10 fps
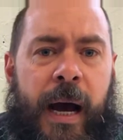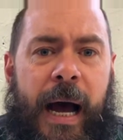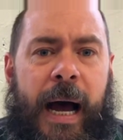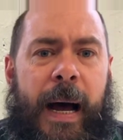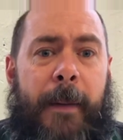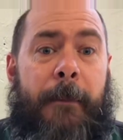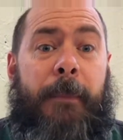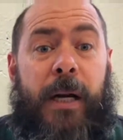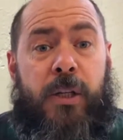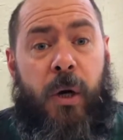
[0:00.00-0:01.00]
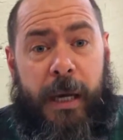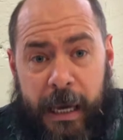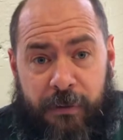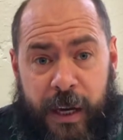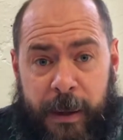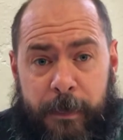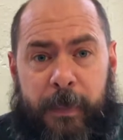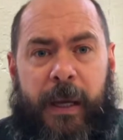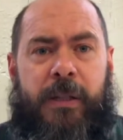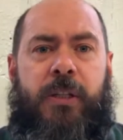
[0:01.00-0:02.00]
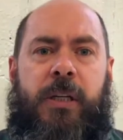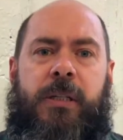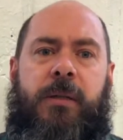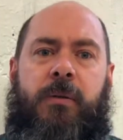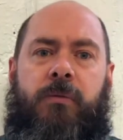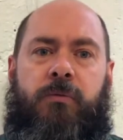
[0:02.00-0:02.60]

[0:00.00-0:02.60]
But it's not heavy, it's just